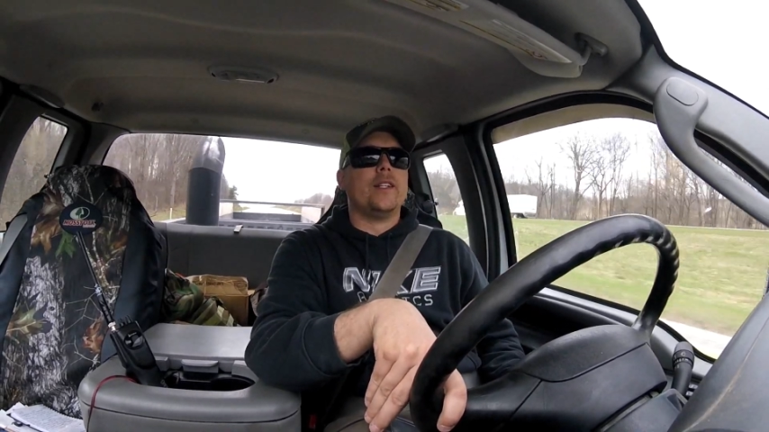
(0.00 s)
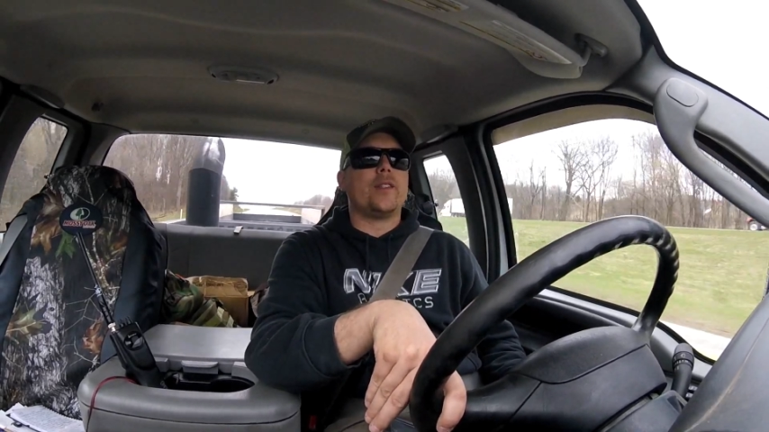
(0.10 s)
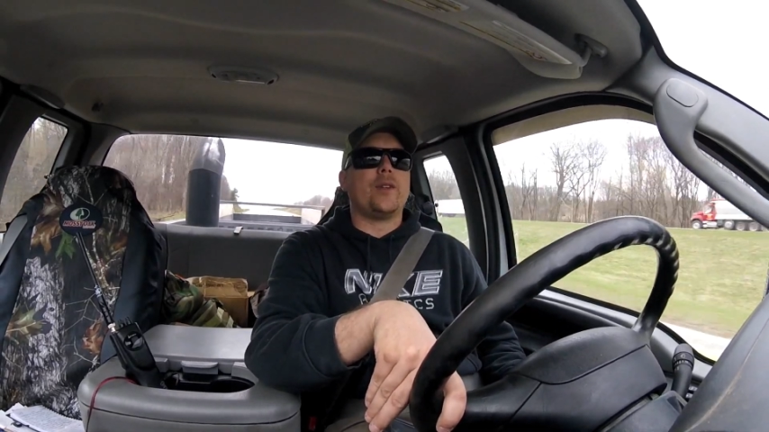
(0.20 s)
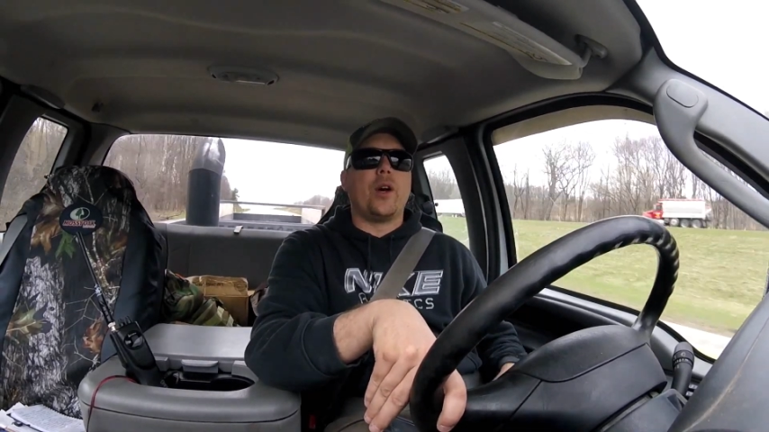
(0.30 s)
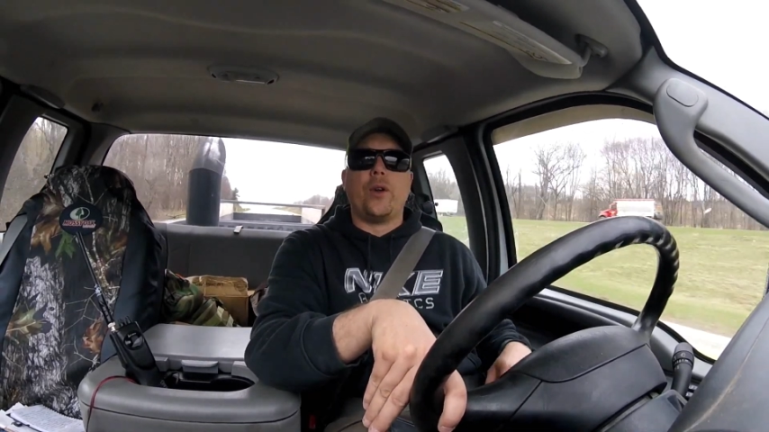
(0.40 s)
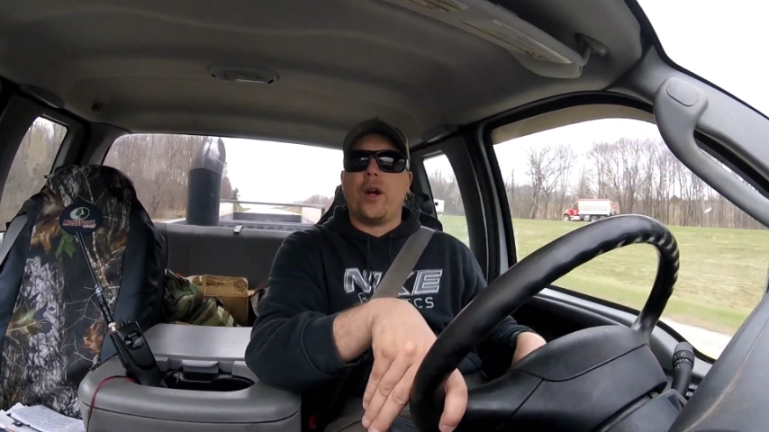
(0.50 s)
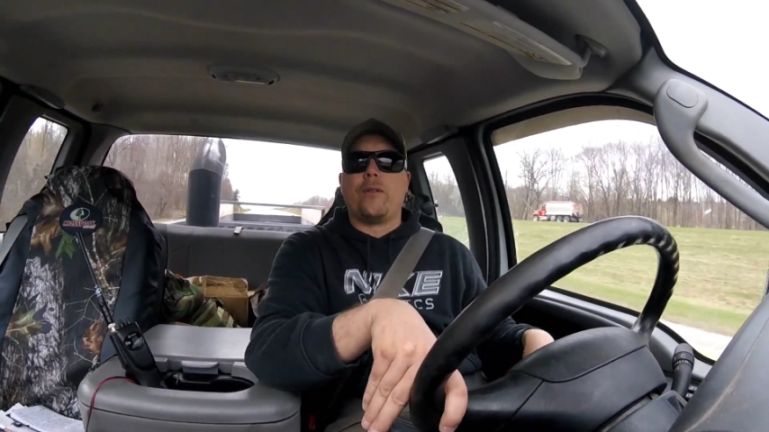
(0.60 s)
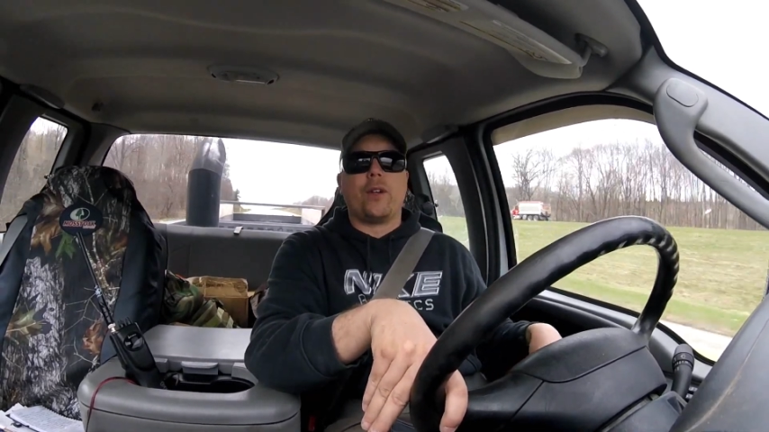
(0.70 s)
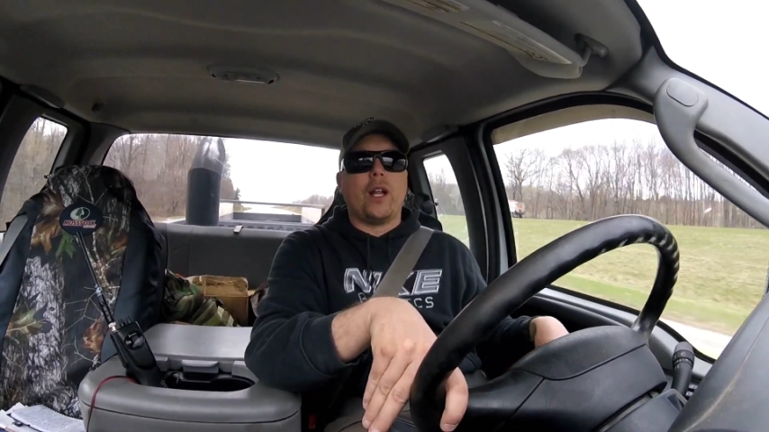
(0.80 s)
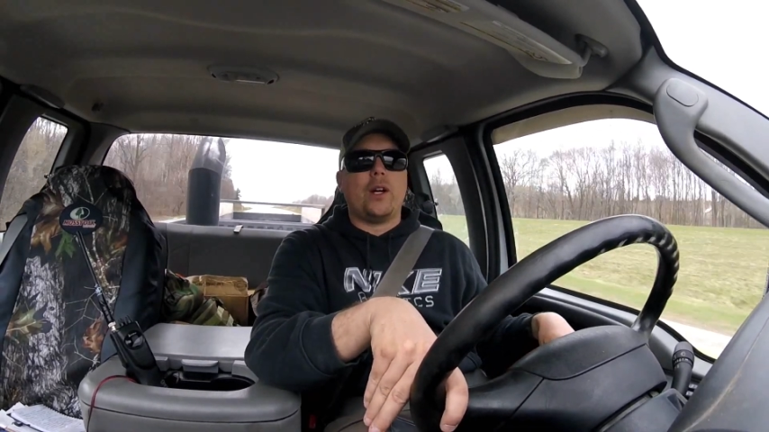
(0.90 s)
So don't
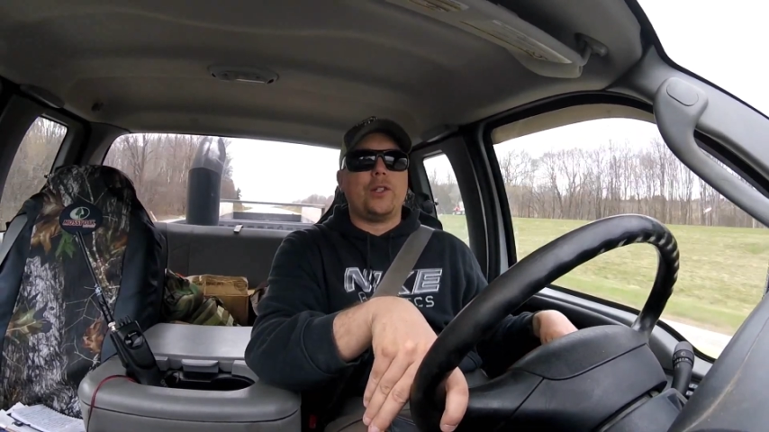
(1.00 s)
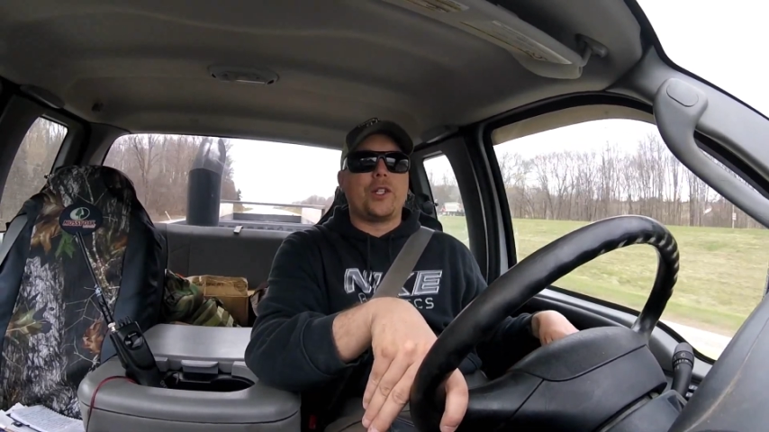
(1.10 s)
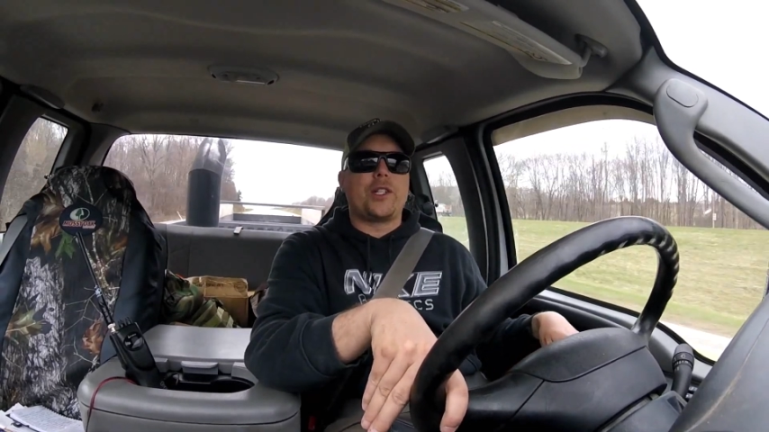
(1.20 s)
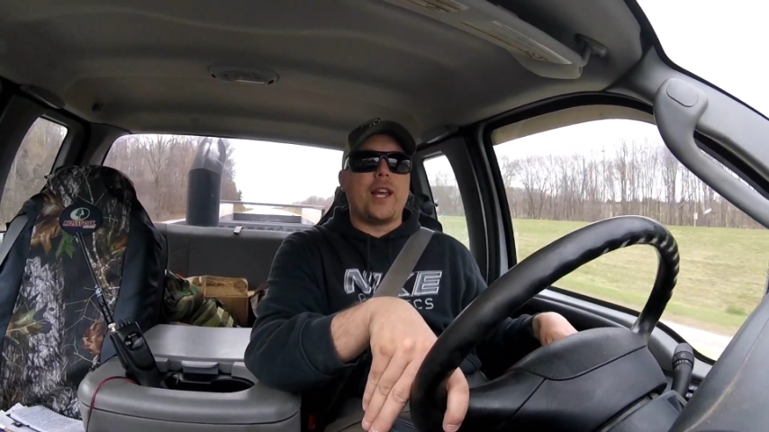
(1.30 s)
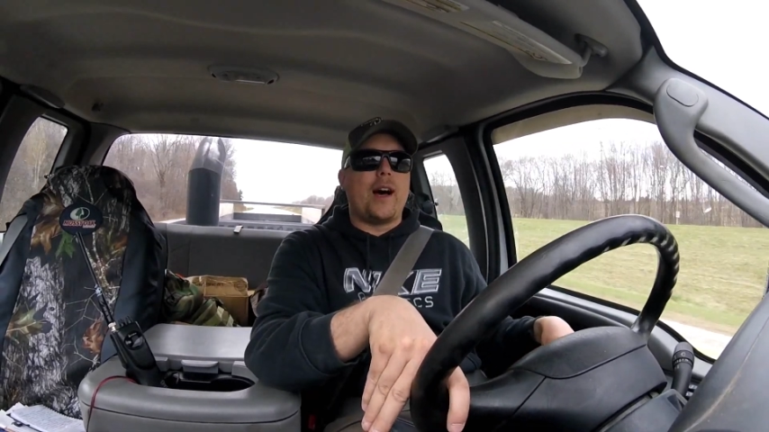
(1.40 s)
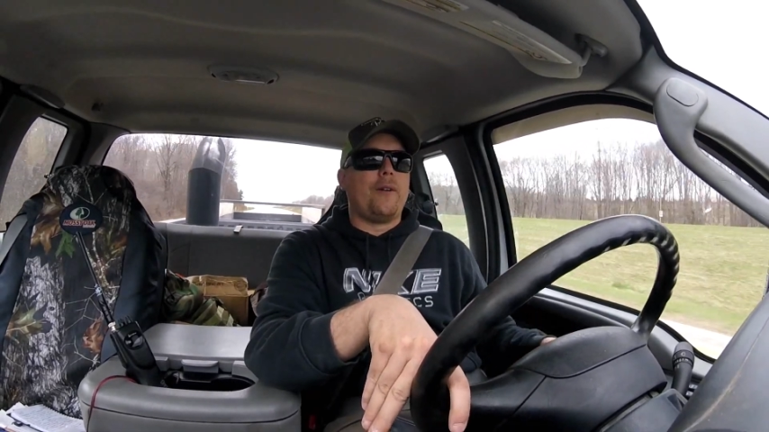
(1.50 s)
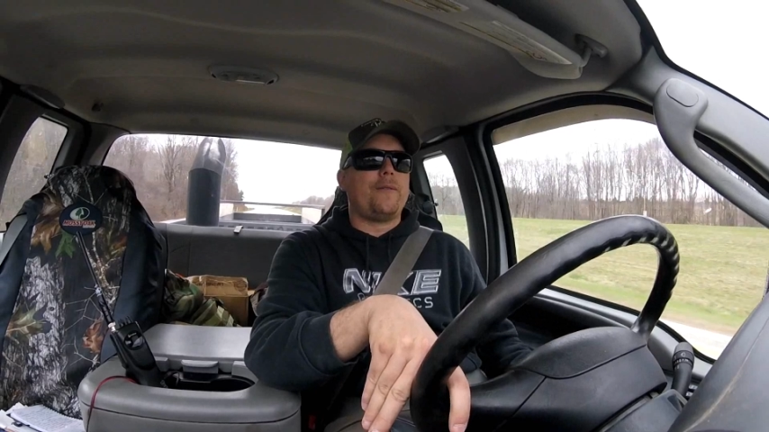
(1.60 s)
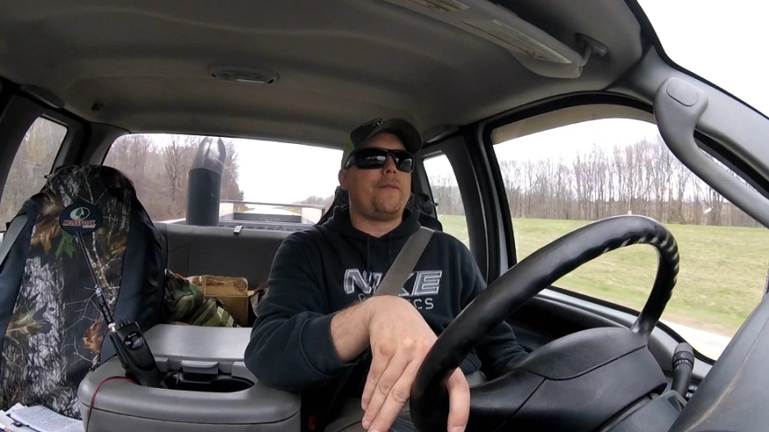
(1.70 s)
overload yourself.